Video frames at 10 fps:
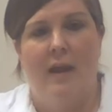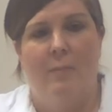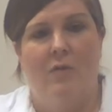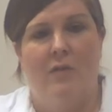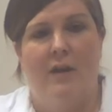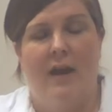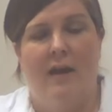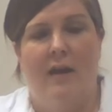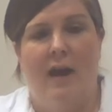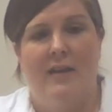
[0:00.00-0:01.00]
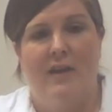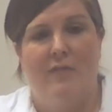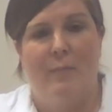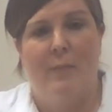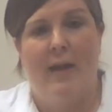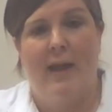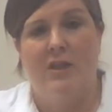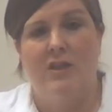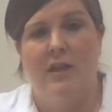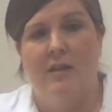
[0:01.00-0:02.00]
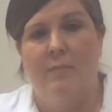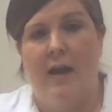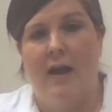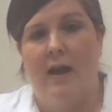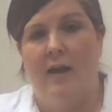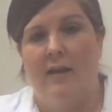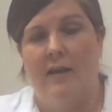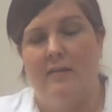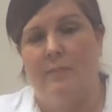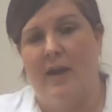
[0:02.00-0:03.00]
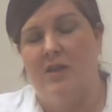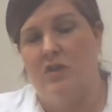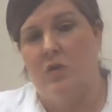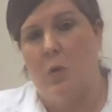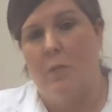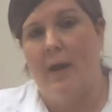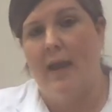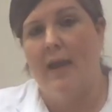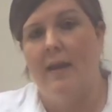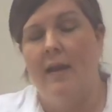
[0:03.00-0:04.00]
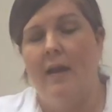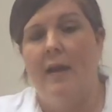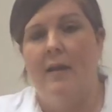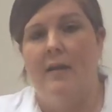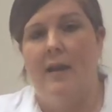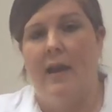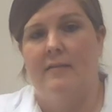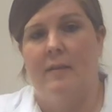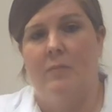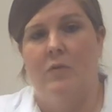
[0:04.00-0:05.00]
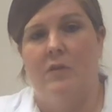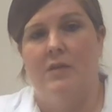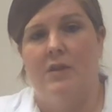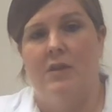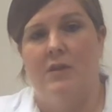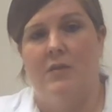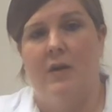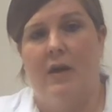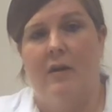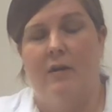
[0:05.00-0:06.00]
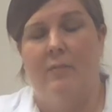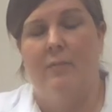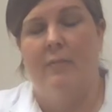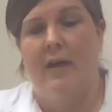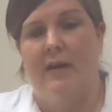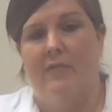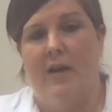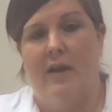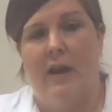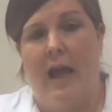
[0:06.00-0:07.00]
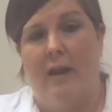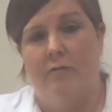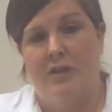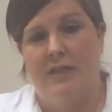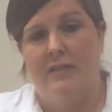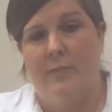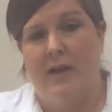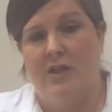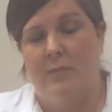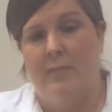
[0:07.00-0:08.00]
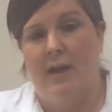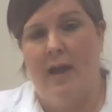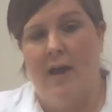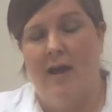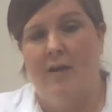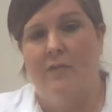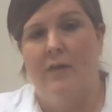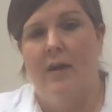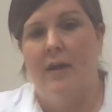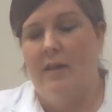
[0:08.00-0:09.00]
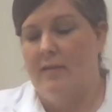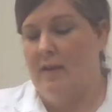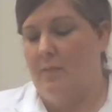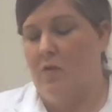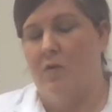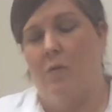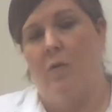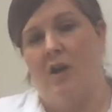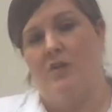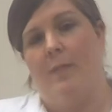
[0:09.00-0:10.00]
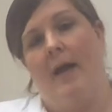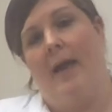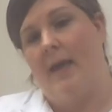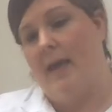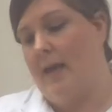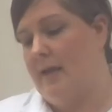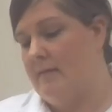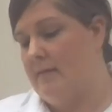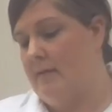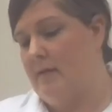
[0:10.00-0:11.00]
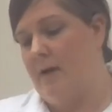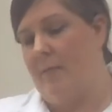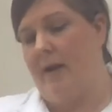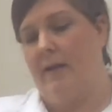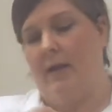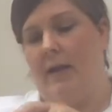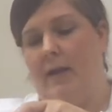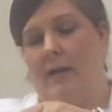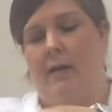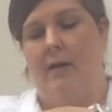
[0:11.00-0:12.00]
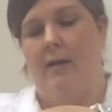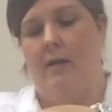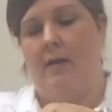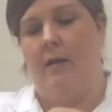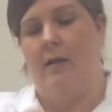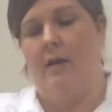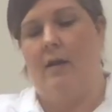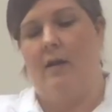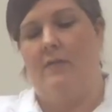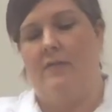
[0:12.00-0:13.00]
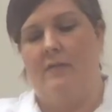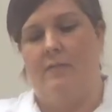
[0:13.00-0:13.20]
I'm going to identify my patient against the patient's armband. Next, I'm going to identify any allergies the patient may have. Then I'm going to wash my hands, don my clean gloves.